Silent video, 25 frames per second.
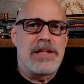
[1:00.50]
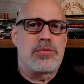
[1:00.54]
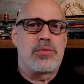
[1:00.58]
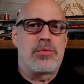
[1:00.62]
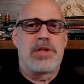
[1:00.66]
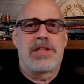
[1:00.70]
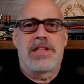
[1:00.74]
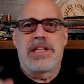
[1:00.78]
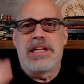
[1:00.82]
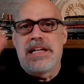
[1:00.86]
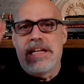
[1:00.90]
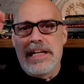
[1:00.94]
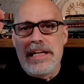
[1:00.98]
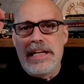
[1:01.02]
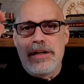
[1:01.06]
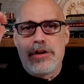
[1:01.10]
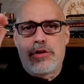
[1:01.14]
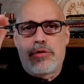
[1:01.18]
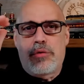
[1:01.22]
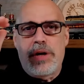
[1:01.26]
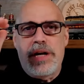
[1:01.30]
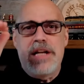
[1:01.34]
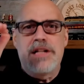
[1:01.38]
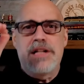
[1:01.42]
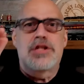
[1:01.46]
with the
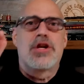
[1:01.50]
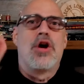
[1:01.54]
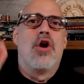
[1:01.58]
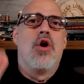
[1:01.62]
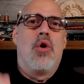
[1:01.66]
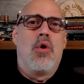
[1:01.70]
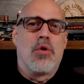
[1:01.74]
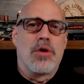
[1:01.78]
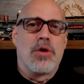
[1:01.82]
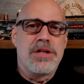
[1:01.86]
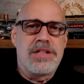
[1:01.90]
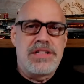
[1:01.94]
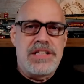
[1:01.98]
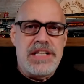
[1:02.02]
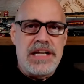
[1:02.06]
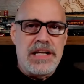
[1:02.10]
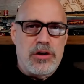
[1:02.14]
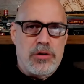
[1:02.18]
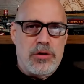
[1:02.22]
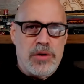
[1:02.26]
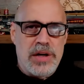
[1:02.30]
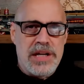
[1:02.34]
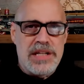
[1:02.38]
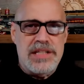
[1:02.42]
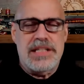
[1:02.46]
increase or
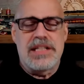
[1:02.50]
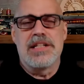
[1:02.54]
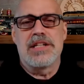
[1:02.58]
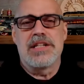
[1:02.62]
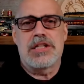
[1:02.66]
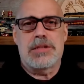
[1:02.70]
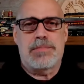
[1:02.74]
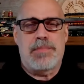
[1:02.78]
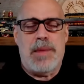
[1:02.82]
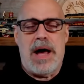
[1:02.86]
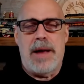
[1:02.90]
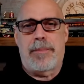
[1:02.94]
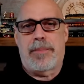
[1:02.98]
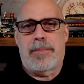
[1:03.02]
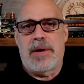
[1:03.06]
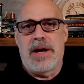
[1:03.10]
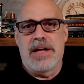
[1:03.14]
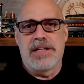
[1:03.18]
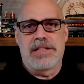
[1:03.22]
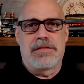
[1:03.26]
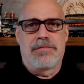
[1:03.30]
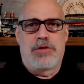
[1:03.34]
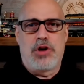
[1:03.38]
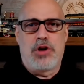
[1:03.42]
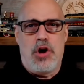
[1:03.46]
decrease in the spot
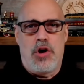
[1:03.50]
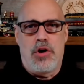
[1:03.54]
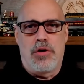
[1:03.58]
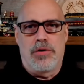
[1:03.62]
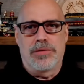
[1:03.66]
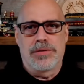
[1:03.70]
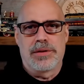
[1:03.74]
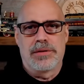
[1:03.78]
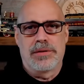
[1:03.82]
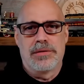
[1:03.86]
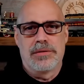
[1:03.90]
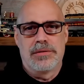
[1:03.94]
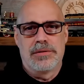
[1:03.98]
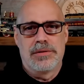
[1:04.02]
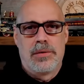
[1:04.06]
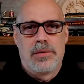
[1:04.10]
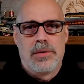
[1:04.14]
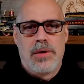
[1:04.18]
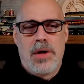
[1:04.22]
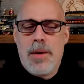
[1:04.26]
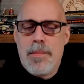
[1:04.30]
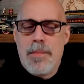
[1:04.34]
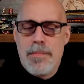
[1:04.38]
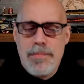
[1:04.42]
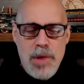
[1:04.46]
price of gold.
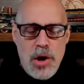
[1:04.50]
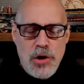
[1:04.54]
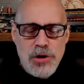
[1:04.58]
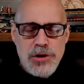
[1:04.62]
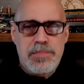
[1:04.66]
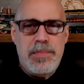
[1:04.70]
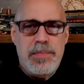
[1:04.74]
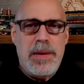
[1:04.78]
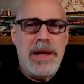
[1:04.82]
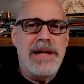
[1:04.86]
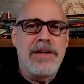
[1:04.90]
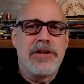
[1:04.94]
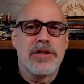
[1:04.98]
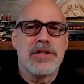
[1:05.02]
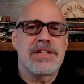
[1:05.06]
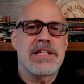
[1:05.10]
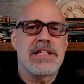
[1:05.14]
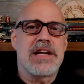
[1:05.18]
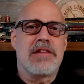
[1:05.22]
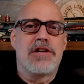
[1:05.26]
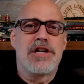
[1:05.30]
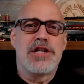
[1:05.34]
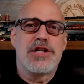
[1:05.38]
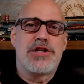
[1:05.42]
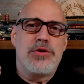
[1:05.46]
Most Paydirt
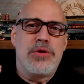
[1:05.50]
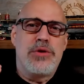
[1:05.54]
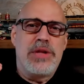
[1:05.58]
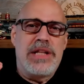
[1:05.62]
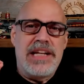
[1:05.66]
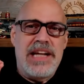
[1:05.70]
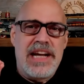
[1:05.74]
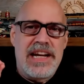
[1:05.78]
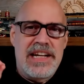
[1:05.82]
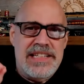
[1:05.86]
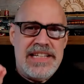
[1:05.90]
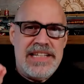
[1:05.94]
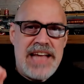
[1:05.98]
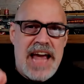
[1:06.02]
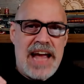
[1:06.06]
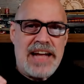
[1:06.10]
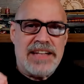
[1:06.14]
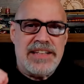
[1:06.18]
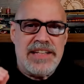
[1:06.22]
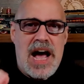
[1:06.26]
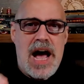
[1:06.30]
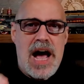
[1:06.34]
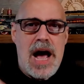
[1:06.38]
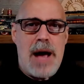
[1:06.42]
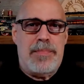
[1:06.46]
sellers do the
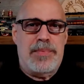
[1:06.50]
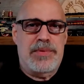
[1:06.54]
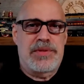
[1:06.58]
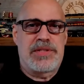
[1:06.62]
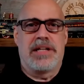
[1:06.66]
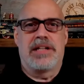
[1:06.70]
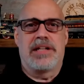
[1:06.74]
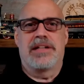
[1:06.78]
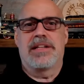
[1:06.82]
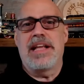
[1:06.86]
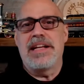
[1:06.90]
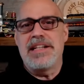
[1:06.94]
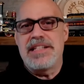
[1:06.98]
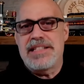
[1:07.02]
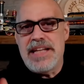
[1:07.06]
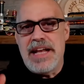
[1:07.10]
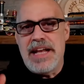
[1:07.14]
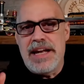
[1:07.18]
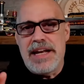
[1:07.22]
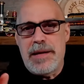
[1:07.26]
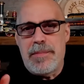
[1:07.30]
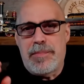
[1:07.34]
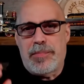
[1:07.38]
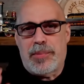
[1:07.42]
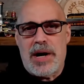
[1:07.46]
exact opposite. They
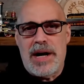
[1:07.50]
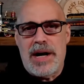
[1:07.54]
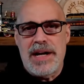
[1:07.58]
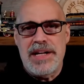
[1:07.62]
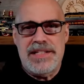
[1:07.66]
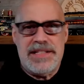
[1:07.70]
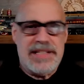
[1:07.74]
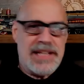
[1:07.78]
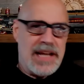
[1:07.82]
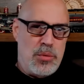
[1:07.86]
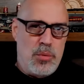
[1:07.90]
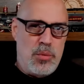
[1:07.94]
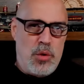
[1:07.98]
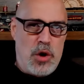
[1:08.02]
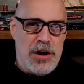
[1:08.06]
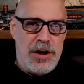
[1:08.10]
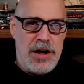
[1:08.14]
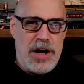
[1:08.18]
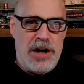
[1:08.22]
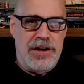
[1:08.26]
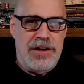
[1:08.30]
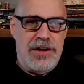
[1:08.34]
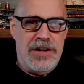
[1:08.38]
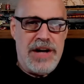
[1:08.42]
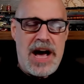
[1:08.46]
set a price, say
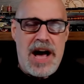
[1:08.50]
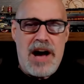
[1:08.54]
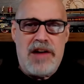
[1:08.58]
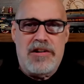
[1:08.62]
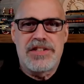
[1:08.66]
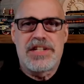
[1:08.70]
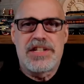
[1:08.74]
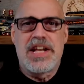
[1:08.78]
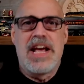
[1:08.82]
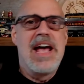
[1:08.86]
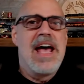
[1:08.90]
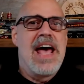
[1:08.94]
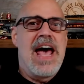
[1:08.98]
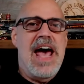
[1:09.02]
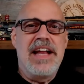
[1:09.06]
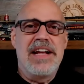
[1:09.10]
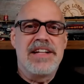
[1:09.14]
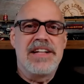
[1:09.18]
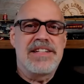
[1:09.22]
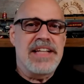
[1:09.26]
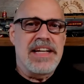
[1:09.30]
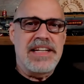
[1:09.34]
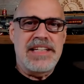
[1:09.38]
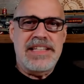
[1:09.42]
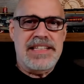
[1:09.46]
$100, and
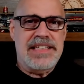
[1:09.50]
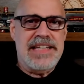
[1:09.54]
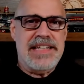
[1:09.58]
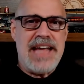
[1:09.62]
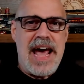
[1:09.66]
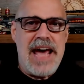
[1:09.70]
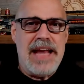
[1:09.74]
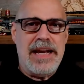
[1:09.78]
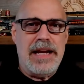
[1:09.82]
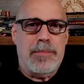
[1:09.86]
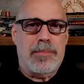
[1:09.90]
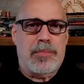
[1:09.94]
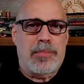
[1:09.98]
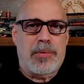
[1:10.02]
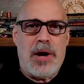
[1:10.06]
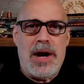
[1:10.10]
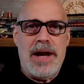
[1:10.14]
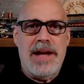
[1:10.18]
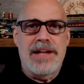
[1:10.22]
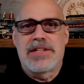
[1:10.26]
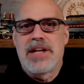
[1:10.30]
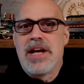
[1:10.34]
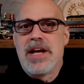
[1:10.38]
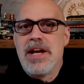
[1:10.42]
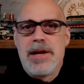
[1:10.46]
it's a static
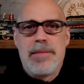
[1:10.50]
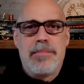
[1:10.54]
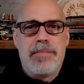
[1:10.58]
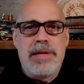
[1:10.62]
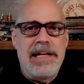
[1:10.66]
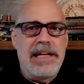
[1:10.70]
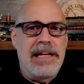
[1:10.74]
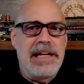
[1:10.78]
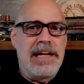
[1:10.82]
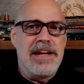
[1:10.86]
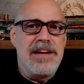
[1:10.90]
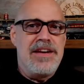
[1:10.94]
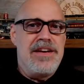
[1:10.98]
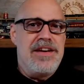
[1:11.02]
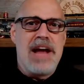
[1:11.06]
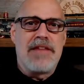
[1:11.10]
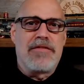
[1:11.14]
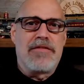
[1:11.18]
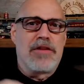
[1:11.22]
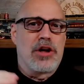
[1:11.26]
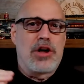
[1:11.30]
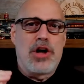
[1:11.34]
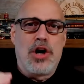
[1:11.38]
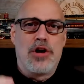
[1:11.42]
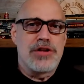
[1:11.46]
price, meaning it
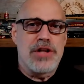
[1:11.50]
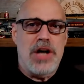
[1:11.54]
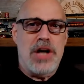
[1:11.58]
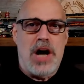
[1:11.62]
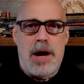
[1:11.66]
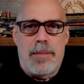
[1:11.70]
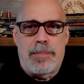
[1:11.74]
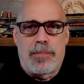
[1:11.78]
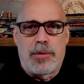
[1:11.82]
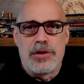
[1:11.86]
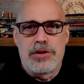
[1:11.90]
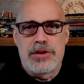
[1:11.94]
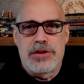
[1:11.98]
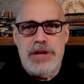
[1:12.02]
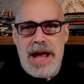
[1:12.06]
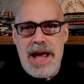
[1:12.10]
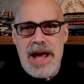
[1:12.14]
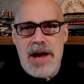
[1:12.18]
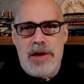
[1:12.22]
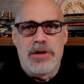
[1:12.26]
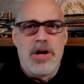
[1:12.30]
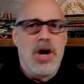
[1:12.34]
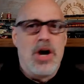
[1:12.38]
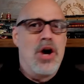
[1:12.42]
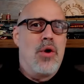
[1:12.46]
never goes up or
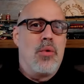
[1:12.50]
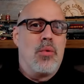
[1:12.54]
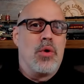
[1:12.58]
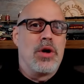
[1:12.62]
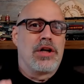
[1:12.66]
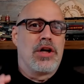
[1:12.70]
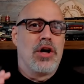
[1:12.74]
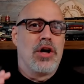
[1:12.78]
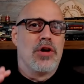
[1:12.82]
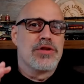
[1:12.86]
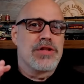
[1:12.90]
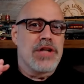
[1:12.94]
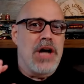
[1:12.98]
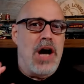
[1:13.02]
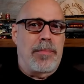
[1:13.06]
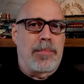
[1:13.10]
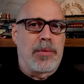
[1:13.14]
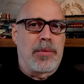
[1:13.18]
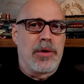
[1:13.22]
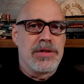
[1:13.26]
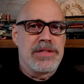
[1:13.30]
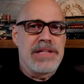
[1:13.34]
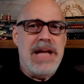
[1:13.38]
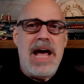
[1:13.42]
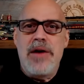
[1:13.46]
down. What goes up
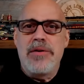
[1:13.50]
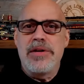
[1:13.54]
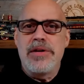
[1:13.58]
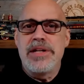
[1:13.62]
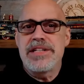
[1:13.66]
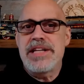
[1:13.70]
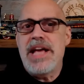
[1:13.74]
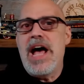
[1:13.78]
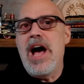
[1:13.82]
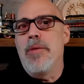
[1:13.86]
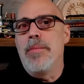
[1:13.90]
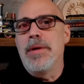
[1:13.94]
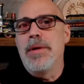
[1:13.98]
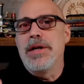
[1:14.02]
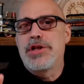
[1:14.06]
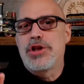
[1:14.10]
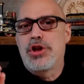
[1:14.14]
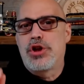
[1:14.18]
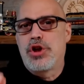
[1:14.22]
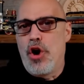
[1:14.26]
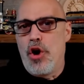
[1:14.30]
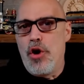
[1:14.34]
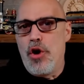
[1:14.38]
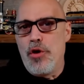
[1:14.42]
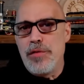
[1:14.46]
or down is how much
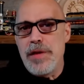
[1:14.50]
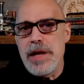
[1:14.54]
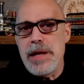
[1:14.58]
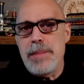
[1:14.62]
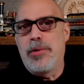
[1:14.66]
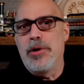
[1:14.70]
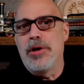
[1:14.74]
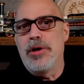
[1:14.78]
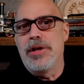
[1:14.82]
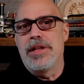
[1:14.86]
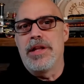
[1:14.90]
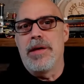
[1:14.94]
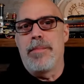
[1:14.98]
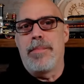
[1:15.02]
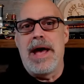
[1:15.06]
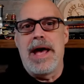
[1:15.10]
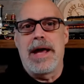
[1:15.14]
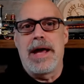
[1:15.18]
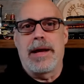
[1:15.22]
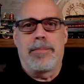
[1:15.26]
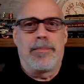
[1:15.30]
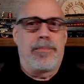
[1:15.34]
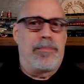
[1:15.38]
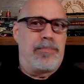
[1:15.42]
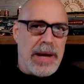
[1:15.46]
gold they put in the
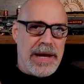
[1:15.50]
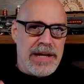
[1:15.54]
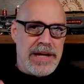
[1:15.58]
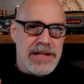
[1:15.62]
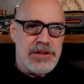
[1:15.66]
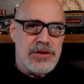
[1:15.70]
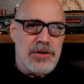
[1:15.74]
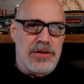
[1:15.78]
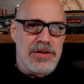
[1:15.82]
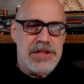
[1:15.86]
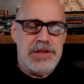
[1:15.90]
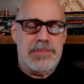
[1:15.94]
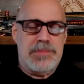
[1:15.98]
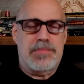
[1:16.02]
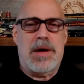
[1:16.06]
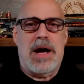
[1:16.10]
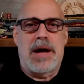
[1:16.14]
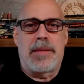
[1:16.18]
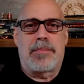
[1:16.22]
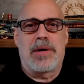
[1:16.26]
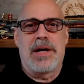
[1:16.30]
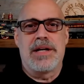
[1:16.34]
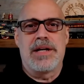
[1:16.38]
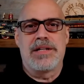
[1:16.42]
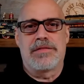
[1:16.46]
bag based on the
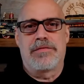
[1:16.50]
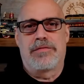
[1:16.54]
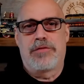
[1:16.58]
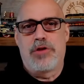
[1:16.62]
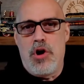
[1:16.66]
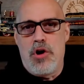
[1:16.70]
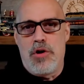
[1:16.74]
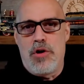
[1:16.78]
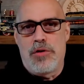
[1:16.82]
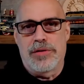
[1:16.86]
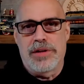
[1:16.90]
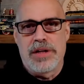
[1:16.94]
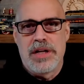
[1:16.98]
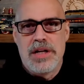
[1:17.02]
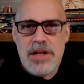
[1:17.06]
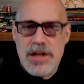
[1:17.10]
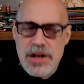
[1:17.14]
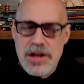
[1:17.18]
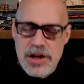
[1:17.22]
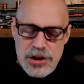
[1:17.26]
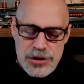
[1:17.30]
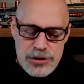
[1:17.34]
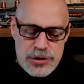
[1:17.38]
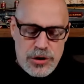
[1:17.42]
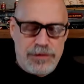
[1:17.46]
spot price of gold.
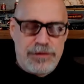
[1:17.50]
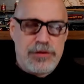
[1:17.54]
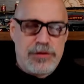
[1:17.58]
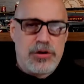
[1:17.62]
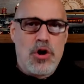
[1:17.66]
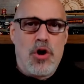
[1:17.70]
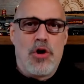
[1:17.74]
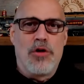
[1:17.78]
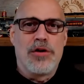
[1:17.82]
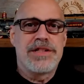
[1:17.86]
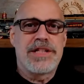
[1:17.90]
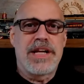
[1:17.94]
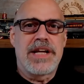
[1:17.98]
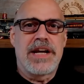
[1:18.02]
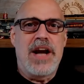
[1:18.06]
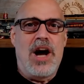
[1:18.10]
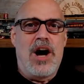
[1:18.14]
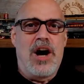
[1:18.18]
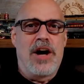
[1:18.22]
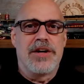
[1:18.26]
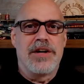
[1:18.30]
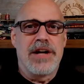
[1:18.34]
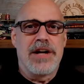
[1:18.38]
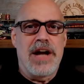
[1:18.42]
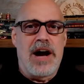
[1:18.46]
So if gold is
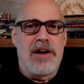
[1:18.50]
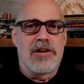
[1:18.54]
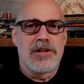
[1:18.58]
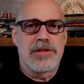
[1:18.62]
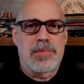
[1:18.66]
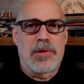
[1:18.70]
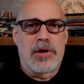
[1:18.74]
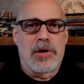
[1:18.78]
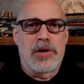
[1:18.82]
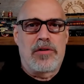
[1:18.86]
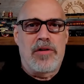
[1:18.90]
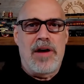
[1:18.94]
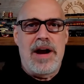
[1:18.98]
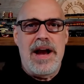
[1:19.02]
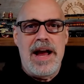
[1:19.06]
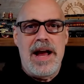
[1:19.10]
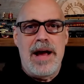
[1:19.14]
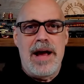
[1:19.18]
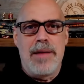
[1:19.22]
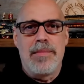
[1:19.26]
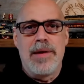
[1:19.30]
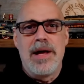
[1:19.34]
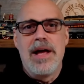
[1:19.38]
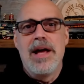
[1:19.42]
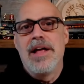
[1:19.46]
$100 per
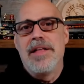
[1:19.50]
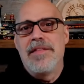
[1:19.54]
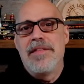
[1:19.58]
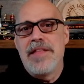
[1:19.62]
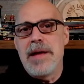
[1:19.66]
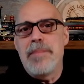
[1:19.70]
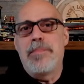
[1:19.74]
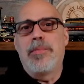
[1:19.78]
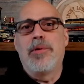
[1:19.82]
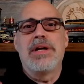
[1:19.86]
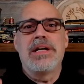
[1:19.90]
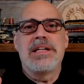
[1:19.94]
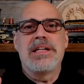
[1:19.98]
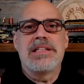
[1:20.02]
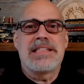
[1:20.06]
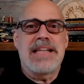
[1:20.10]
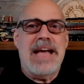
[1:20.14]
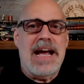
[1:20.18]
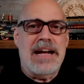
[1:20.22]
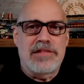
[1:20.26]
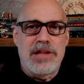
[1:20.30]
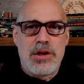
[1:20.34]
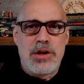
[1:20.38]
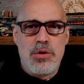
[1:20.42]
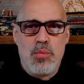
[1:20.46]
gram, they put
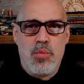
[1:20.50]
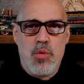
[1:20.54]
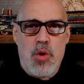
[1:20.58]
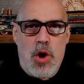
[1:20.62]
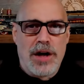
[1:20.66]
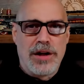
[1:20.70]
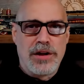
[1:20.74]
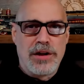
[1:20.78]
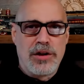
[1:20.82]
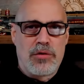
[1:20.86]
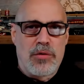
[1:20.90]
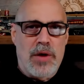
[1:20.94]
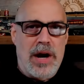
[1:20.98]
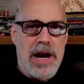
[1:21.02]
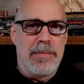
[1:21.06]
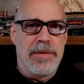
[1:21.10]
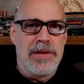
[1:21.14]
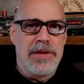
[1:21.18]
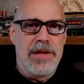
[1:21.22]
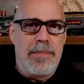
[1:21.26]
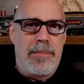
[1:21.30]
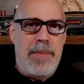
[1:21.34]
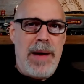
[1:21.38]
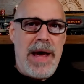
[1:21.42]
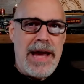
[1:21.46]
exactly 1 gram
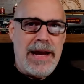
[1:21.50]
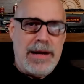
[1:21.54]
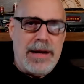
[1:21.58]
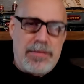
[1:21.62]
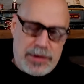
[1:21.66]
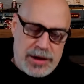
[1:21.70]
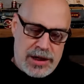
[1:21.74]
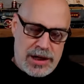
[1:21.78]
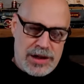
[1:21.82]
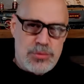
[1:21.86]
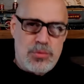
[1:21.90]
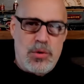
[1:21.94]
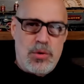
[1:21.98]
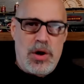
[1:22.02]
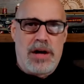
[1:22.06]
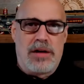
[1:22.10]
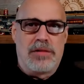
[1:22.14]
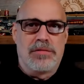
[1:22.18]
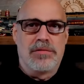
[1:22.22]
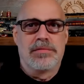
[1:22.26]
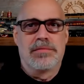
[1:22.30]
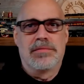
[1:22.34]
in the bag because, well,